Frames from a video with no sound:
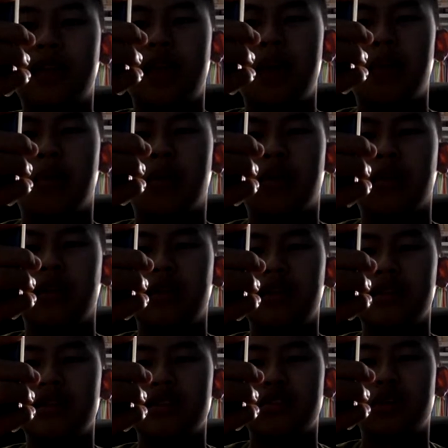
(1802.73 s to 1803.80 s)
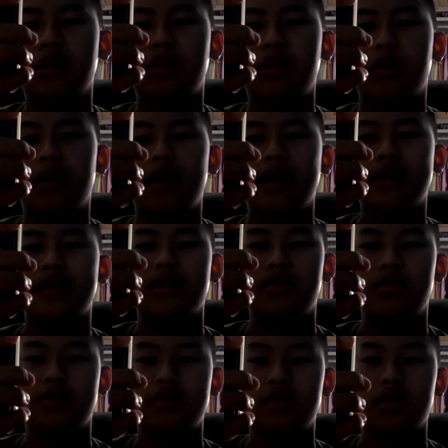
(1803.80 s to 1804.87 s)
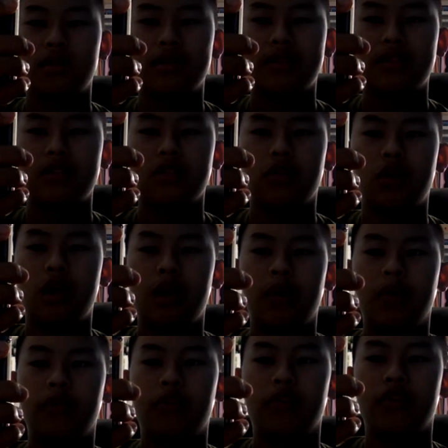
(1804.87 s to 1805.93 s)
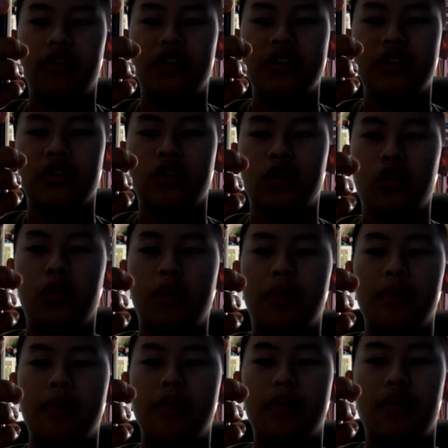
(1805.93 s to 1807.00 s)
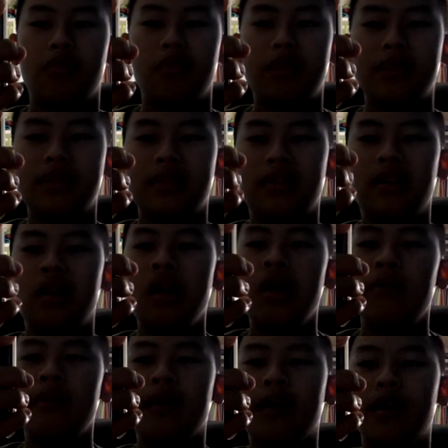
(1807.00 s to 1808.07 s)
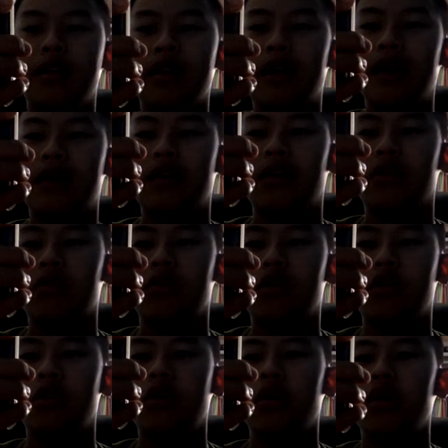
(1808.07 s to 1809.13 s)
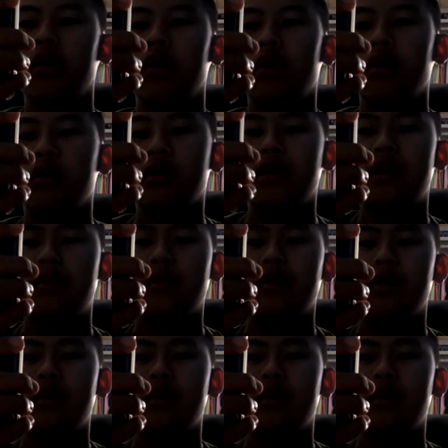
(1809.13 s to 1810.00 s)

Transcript: temporarily disrupt your access to services or Apple verifies your new payment information. May contact you via email